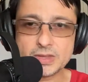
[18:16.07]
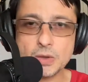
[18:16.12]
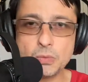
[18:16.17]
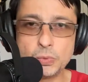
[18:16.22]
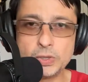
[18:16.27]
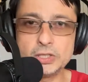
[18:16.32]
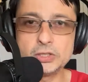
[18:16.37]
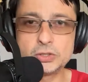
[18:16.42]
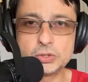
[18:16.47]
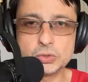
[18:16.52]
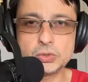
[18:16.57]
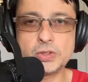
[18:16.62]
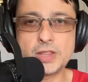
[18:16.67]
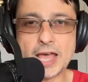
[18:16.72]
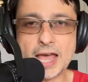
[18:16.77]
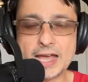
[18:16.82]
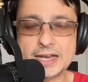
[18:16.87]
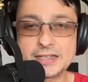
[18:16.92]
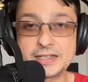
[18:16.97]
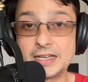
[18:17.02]
we'll do
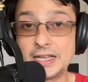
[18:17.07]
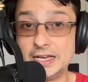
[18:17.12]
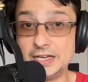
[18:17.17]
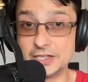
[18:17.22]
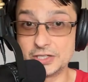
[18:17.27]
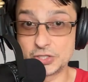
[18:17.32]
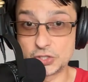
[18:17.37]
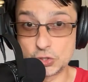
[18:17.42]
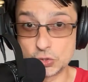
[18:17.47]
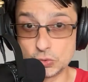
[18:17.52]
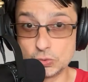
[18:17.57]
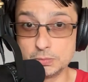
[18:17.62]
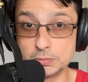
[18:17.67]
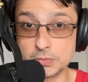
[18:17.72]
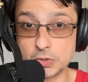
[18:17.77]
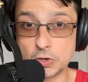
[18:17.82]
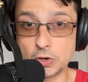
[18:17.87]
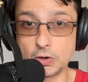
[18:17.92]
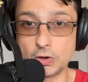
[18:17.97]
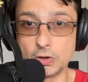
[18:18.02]
that in a Zoom
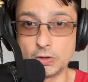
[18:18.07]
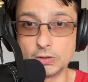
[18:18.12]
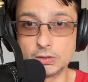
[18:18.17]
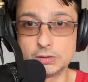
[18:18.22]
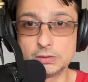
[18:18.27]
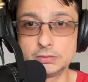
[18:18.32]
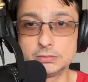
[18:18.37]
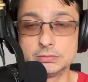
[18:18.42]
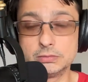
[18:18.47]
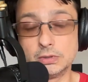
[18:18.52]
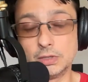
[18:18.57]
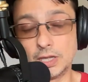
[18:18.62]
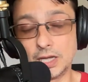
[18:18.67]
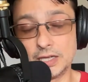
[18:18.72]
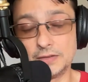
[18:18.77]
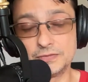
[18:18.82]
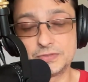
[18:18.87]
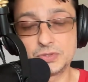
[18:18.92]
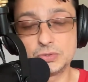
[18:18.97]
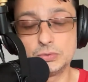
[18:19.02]
call,
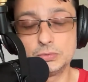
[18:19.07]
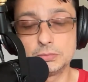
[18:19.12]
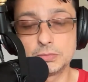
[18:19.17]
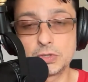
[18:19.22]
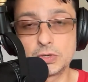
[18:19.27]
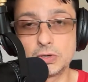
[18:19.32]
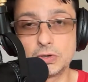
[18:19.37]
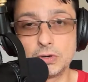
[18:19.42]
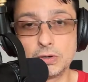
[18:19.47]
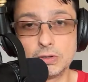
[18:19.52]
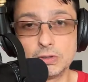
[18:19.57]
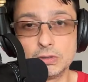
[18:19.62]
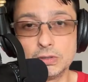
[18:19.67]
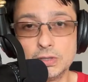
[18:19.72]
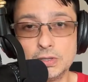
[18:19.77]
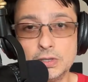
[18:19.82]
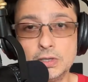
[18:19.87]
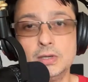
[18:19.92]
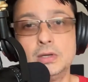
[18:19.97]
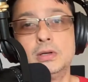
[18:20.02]
live Zoom call,
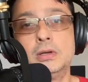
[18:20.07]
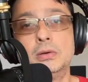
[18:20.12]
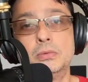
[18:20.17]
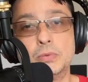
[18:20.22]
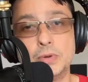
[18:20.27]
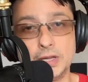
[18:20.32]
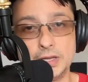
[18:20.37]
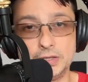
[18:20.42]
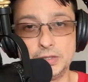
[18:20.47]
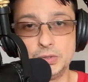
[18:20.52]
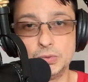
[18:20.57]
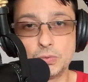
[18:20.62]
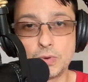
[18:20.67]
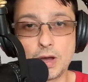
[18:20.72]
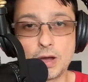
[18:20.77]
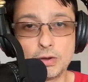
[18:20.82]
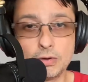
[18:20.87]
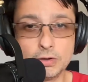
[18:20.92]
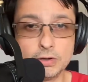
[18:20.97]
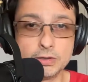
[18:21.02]
where you
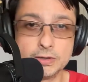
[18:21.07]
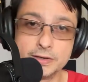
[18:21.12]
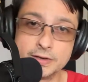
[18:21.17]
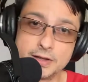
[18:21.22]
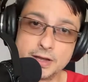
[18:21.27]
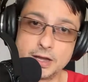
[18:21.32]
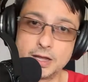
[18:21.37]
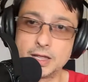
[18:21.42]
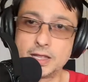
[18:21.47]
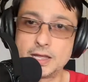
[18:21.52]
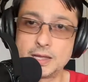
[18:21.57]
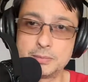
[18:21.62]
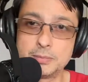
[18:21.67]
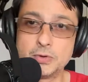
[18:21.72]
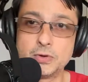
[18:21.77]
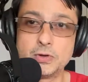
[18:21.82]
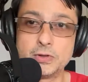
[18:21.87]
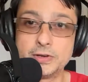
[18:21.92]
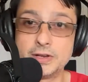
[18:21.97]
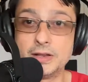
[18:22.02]
are on, I am
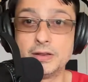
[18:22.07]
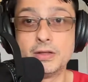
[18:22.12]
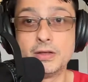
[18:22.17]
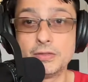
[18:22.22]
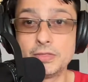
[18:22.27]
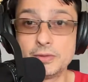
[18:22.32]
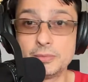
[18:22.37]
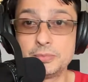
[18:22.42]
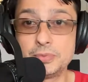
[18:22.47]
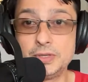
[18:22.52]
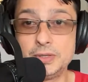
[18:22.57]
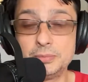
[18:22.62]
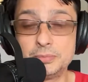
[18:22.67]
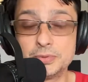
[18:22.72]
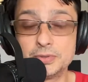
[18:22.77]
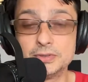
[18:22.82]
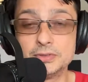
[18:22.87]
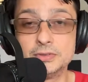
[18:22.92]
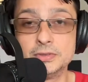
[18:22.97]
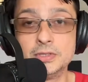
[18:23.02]
on, and other
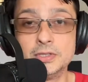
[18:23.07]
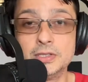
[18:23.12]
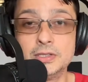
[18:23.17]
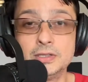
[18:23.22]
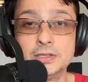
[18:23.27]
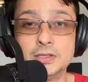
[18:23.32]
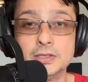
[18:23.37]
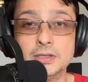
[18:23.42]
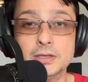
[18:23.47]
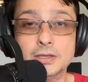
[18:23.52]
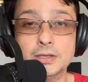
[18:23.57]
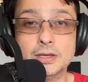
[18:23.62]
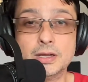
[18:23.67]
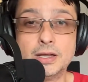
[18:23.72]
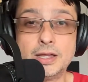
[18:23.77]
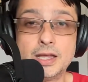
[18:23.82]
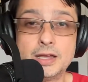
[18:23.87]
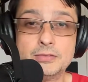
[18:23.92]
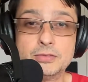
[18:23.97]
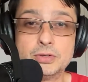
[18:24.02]
people. I
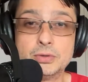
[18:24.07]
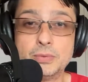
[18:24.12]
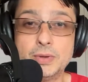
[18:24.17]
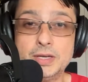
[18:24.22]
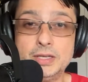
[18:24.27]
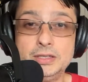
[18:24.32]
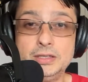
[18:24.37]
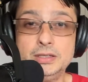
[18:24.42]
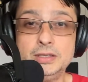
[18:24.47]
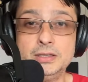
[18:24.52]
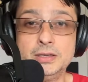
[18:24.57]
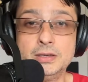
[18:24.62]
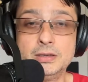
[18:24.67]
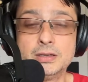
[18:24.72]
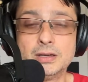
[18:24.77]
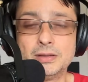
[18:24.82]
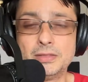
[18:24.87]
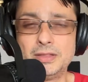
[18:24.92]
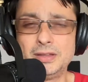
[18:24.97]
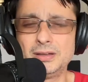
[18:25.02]
have already,
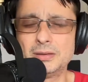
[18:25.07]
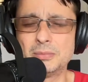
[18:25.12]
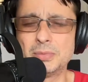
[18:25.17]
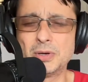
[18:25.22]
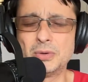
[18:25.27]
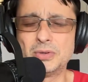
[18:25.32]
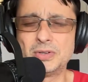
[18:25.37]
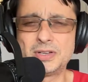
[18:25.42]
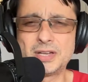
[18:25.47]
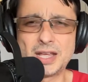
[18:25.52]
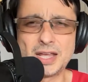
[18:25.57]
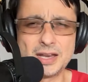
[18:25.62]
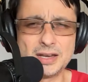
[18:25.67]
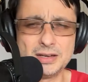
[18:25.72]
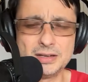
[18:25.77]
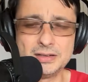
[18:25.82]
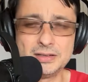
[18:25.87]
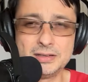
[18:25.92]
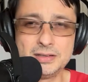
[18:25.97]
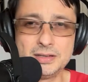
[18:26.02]
I think, about
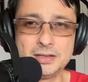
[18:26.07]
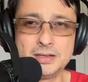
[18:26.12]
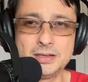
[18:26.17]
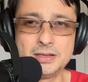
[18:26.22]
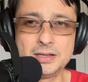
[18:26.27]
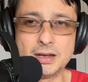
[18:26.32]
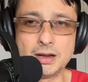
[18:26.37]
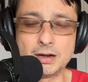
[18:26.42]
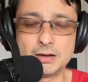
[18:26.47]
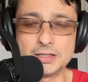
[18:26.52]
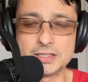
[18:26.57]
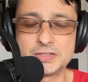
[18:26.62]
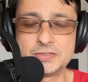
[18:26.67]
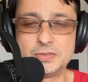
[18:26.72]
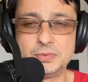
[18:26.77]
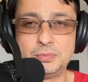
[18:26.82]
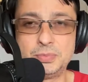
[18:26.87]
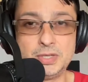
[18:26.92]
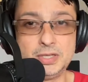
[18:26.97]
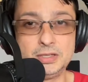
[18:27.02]
10
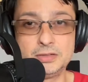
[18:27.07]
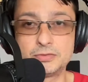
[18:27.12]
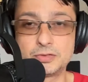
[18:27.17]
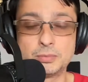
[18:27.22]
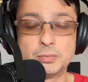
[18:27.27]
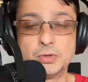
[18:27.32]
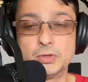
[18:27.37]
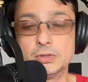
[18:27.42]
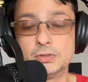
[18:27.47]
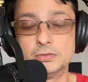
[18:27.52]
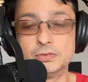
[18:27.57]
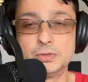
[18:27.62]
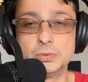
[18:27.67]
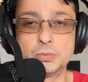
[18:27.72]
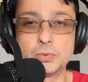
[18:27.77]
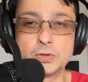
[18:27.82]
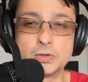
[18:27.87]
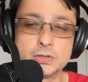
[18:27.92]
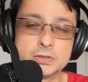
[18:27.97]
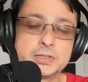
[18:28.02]
RSVP'd from all over the
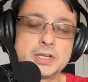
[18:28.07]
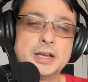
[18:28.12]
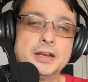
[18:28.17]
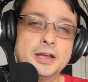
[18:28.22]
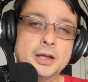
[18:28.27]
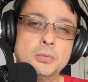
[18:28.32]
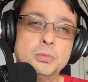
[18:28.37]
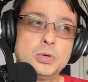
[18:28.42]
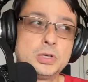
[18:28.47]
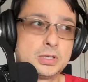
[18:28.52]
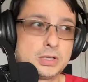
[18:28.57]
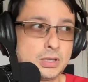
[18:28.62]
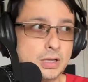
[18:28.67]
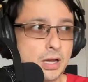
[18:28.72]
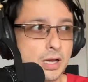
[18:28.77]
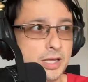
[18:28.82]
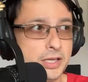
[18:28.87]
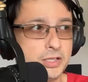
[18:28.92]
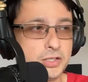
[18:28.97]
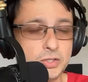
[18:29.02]
world, and I would
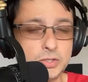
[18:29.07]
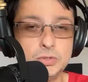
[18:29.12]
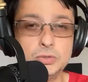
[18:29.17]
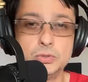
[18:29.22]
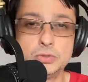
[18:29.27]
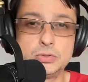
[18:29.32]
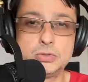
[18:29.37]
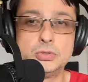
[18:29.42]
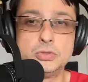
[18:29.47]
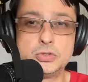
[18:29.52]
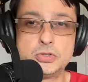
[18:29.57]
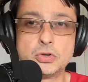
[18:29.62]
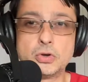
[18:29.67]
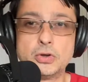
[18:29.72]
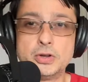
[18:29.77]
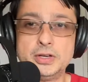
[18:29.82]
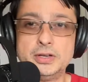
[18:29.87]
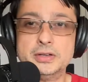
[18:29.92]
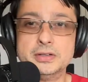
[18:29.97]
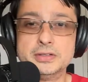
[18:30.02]
like you to
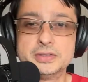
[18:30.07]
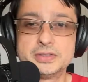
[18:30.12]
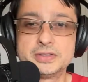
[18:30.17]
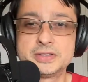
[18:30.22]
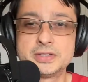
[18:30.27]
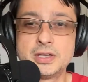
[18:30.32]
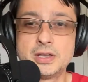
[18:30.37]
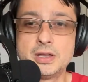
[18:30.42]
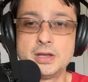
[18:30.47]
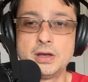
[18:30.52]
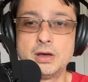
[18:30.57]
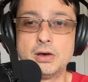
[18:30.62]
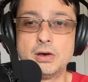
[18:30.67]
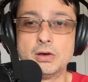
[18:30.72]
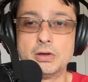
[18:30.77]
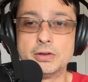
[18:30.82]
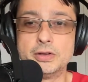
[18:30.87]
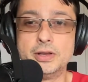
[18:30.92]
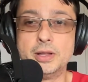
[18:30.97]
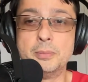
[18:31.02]
join us
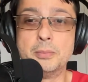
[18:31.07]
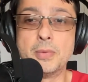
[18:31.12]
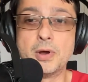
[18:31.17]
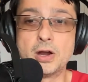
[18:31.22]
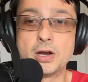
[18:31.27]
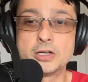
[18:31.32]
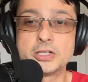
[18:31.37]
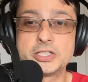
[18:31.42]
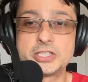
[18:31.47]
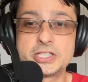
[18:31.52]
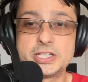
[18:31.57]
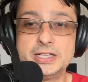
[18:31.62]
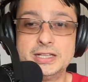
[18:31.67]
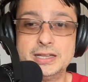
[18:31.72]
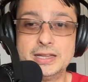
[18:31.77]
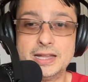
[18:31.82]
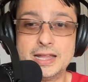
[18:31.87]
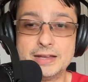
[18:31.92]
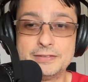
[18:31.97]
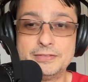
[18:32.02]
on March
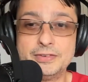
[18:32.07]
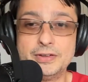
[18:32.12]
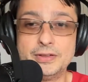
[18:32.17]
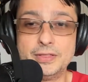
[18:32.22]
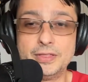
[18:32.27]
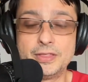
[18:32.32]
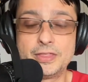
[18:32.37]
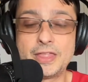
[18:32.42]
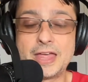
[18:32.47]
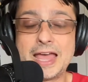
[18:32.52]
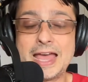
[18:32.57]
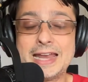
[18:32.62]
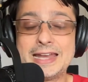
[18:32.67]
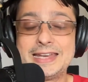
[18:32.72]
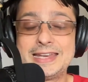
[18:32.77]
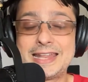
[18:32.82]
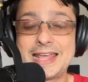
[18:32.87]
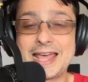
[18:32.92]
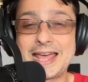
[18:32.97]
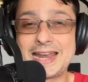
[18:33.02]
11th at
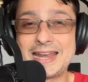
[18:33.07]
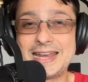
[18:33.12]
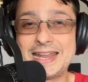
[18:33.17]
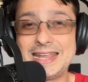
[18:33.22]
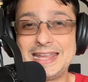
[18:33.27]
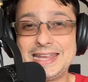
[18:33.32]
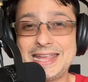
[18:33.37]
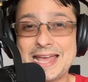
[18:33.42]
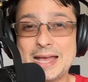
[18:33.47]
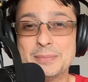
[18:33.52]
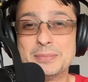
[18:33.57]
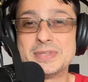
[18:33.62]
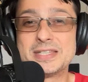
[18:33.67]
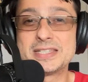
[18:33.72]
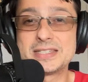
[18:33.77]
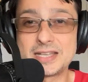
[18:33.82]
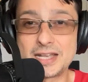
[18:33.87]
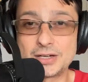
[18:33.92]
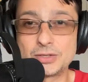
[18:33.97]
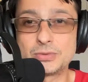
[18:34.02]
10 a.m.
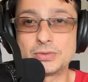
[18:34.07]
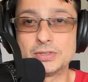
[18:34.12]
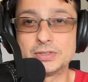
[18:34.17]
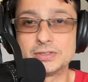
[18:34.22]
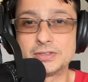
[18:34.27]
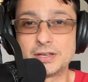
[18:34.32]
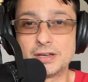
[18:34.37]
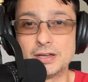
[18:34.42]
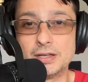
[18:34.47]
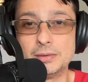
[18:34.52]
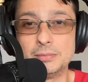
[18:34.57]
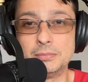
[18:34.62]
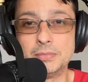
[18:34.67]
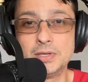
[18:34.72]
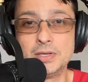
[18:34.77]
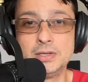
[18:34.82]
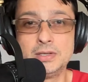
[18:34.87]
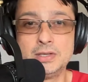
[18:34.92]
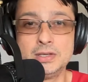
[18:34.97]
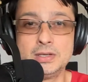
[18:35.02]
Central Time.
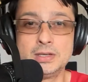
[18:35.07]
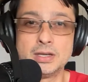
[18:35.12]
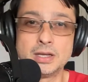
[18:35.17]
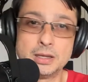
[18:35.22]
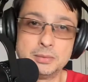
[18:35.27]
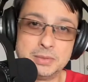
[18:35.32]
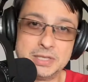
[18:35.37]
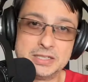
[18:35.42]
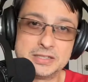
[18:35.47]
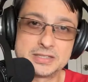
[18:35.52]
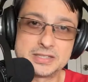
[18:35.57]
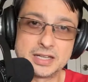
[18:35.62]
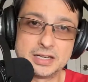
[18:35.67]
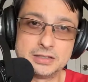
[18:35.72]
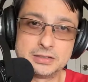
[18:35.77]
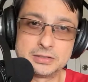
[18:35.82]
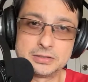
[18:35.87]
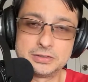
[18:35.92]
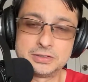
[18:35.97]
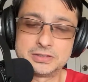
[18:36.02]
I'm in San
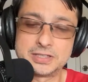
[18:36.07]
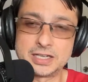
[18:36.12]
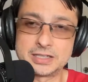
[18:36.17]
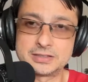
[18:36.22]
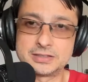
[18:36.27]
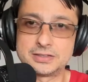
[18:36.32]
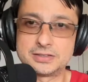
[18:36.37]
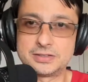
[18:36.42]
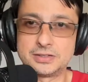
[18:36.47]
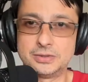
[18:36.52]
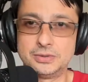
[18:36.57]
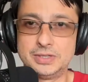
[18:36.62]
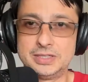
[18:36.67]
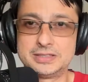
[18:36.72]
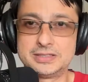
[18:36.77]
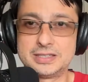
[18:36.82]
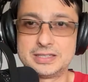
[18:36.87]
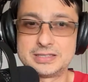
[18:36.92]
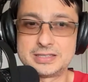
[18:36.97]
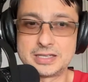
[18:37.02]
Antonio, Texas, so
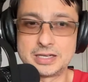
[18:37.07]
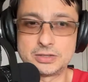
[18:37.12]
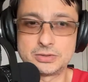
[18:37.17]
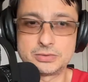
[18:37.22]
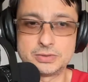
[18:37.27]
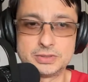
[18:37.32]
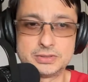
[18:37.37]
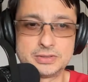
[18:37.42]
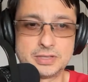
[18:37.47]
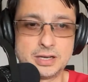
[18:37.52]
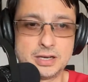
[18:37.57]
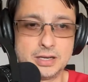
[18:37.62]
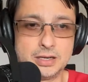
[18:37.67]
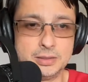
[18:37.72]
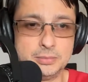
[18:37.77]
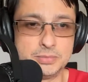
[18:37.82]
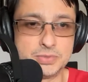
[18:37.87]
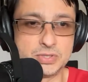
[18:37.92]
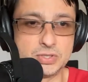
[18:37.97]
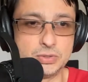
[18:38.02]
it's the Central
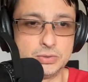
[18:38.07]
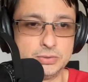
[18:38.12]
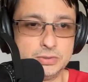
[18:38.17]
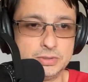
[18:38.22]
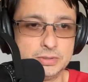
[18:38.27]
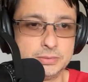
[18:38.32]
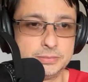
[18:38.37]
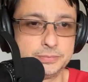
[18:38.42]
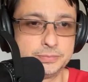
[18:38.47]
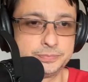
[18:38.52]
Time Zone.